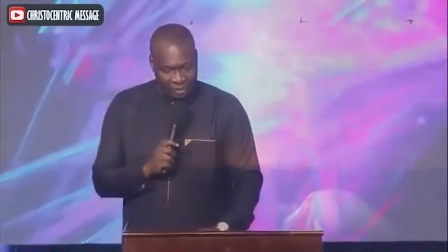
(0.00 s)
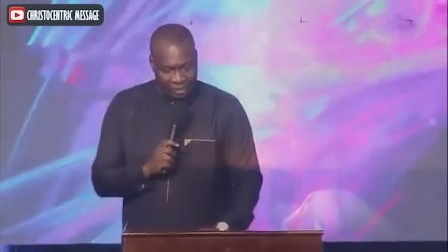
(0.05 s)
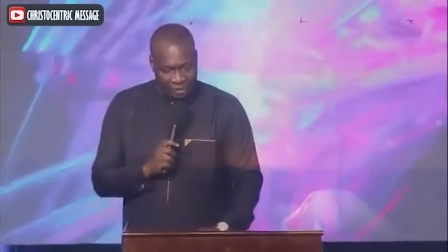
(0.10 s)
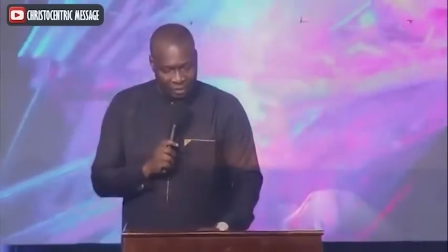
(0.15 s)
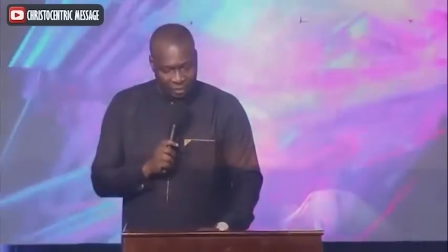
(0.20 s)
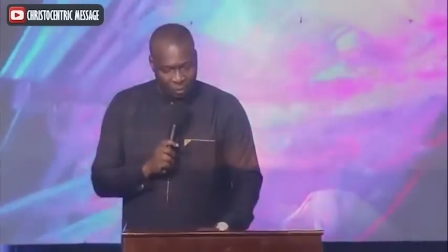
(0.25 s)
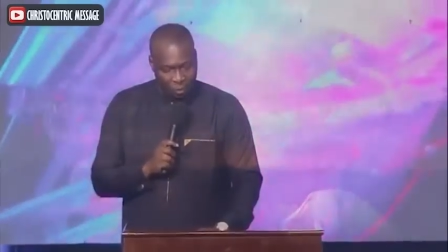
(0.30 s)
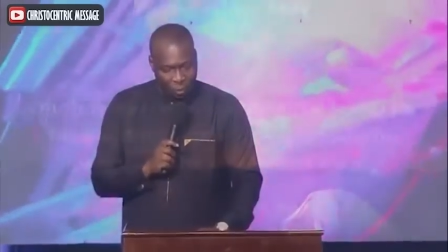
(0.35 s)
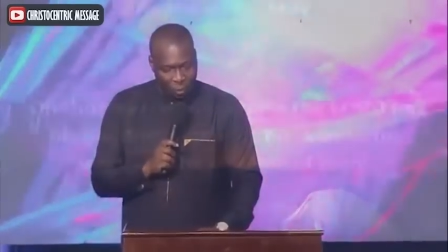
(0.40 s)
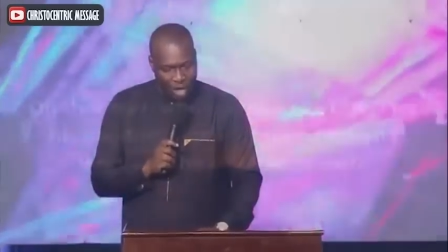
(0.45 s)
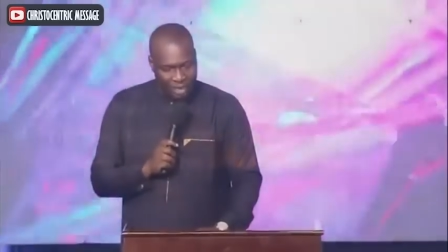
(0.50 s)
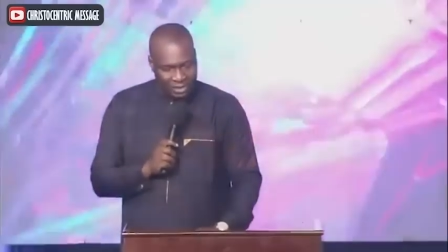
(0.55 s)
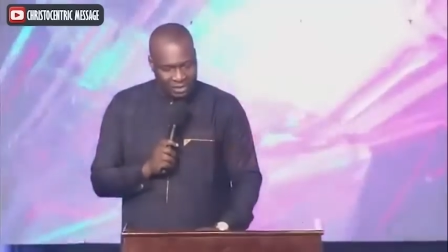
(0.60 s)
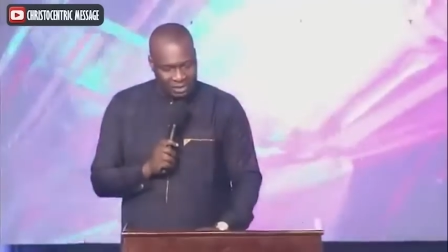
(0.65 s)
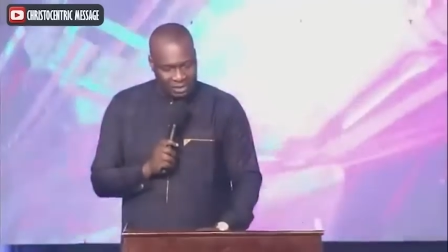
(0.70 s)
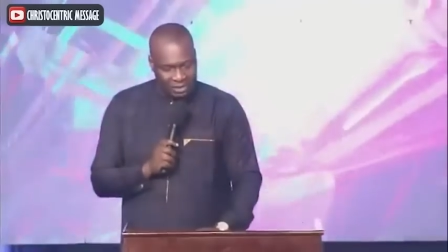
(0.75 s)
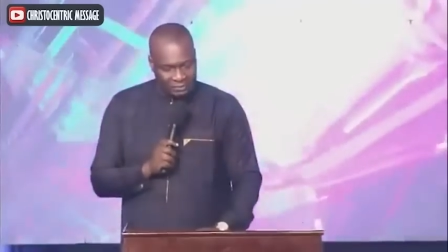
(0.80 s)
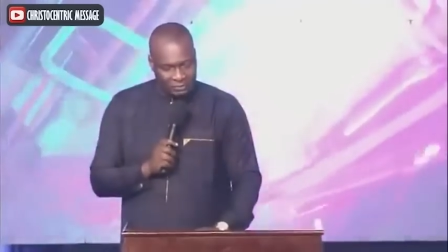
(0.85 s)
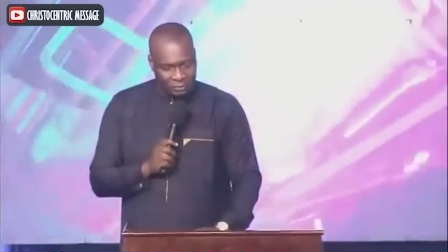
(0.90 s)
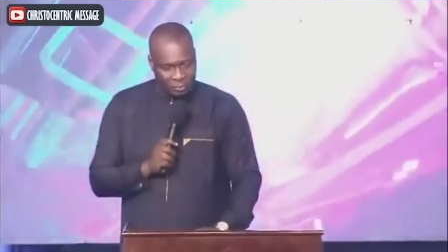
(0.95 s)
his
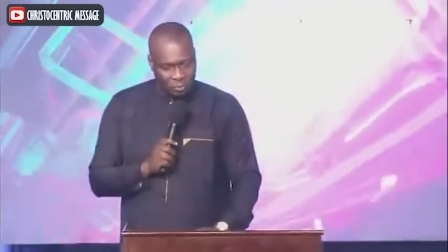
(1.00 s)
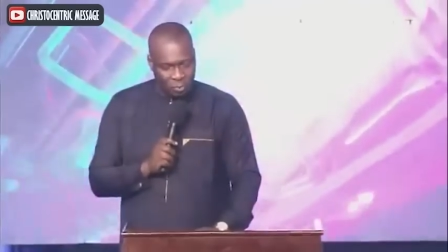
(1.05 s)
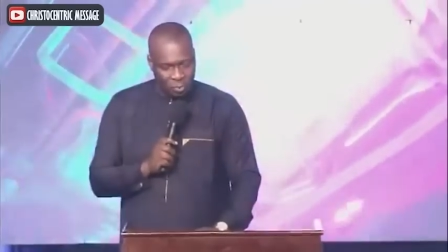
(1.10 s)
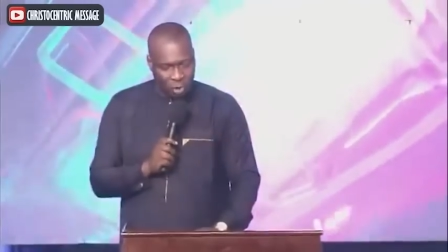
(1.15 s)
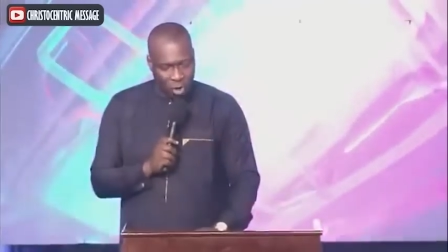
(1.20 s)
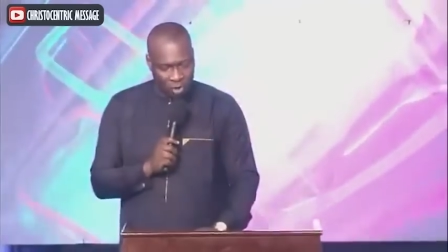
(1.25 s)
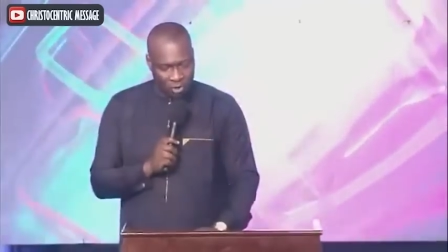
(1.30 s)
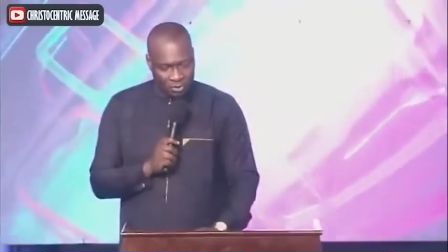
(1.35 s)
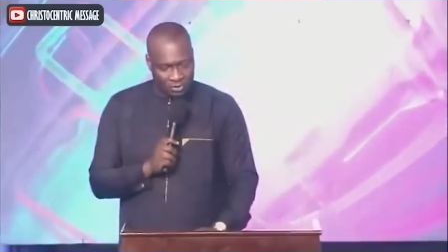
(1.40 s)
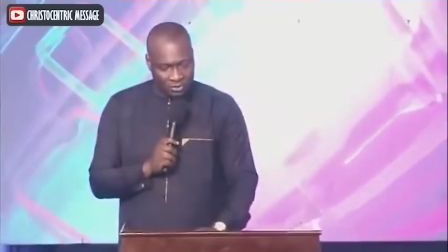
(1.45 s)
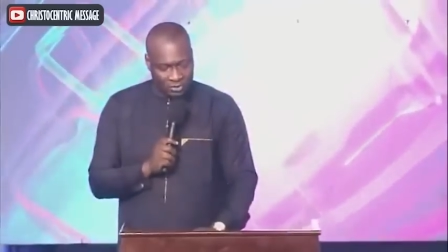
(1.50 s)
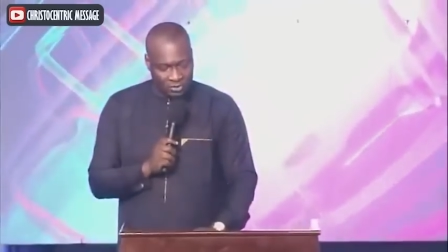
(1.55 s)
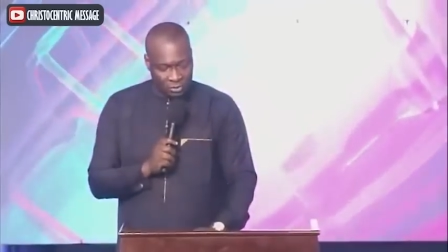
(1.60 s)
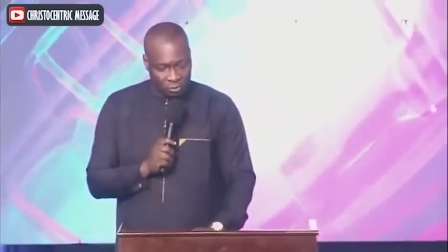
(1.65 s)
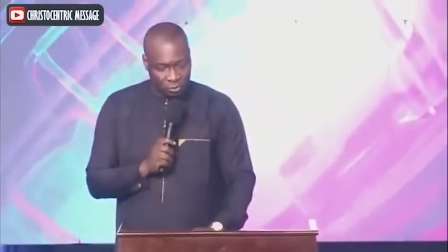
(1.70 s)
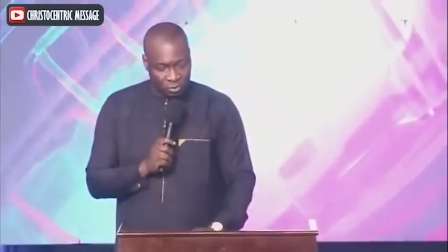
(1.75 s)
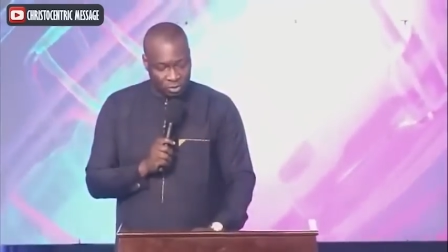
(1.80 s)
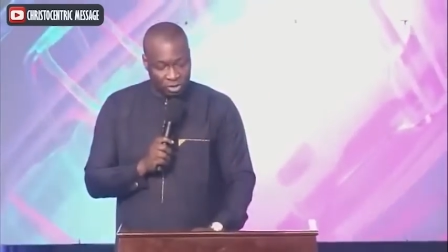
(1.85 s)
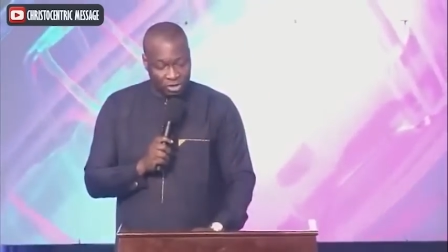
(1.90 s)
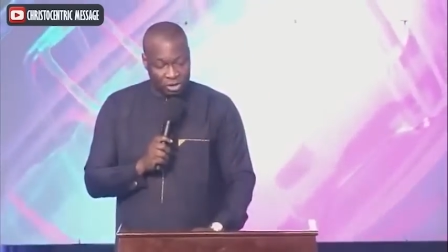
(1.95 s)
wonderful works
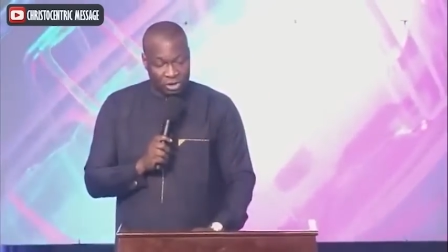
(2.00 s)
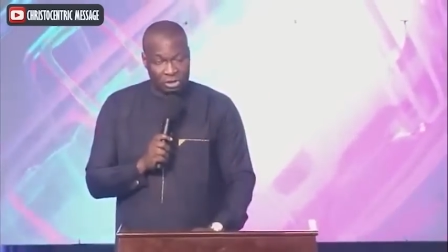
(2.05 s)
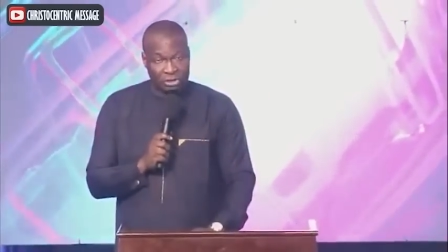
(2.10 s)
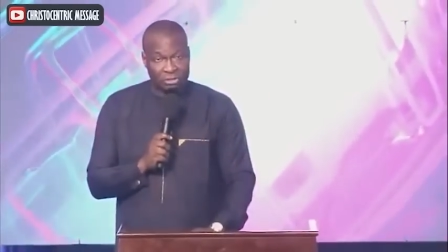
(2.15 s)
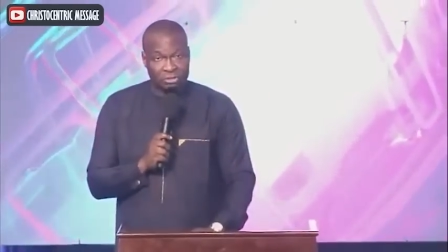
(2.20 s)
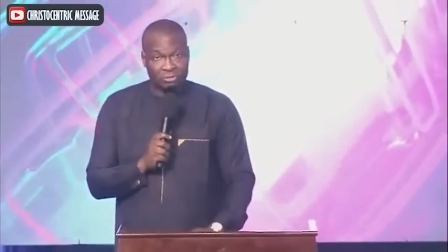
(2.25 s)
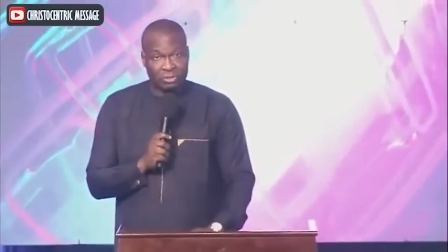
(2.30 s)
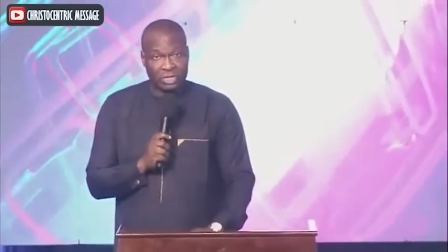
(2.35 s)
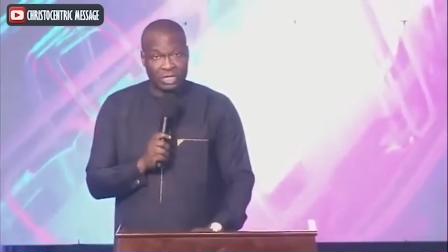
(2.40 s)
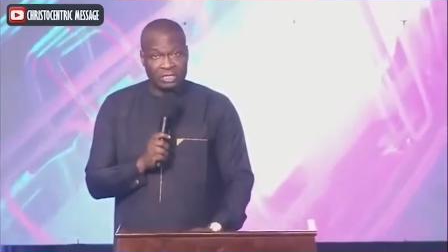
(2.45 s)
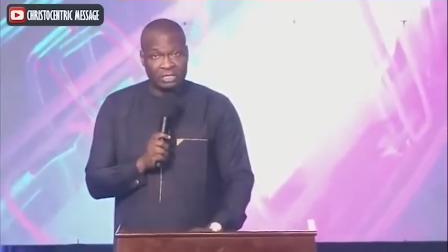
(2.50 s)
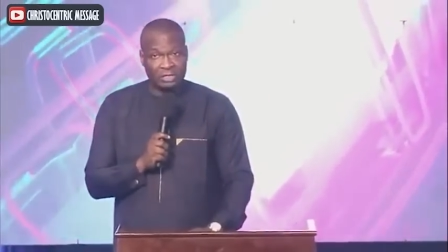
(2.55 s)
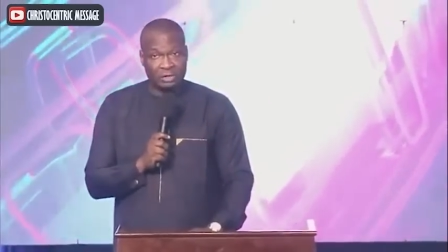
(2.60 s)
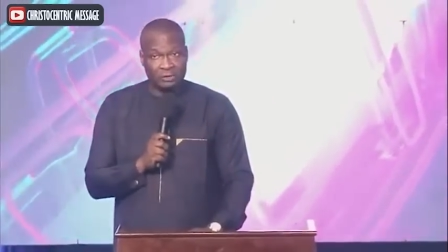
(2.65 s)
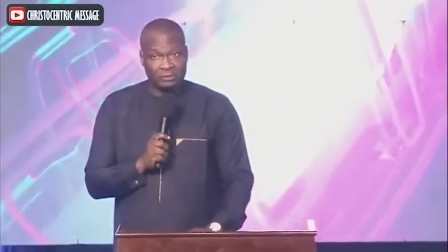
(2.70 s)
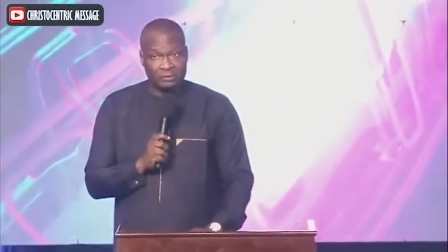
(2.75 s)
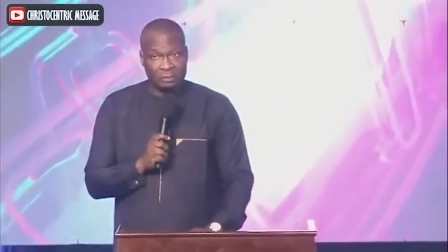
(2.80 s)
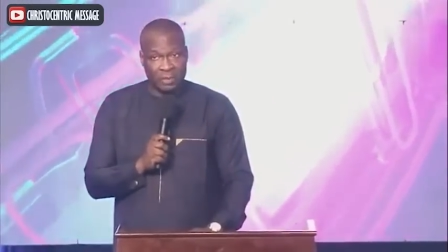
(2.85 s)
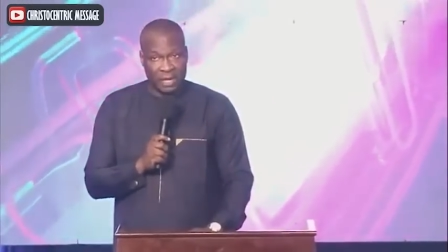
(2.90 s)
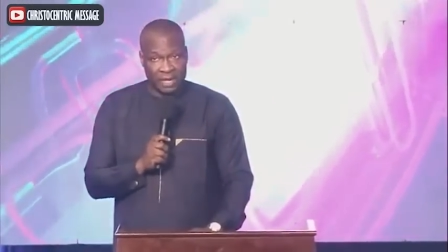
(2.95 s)
to the children
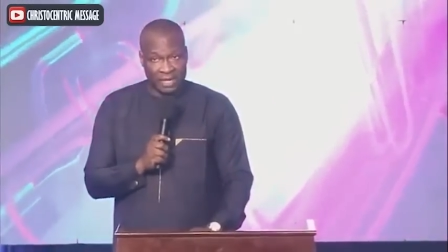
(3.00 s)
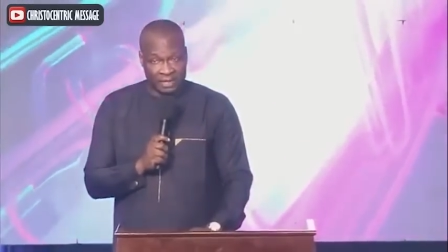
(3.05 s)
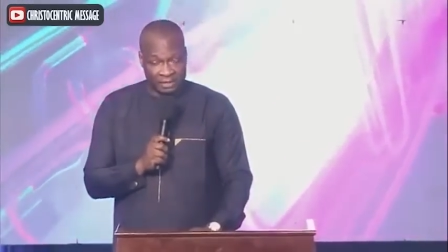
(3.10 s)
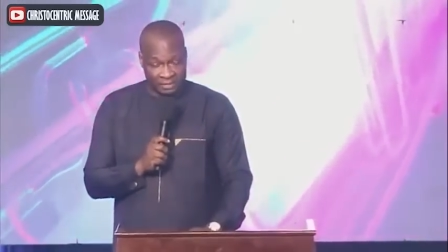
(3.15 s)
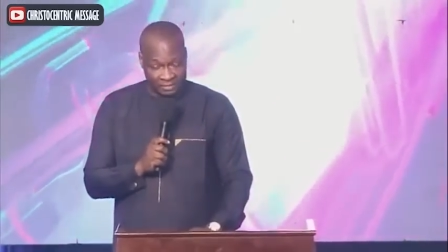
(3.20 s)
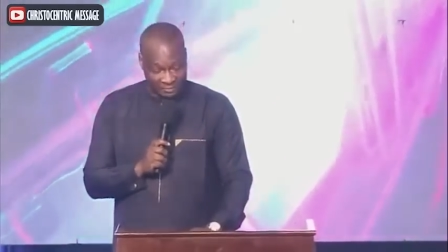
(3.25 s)
of men.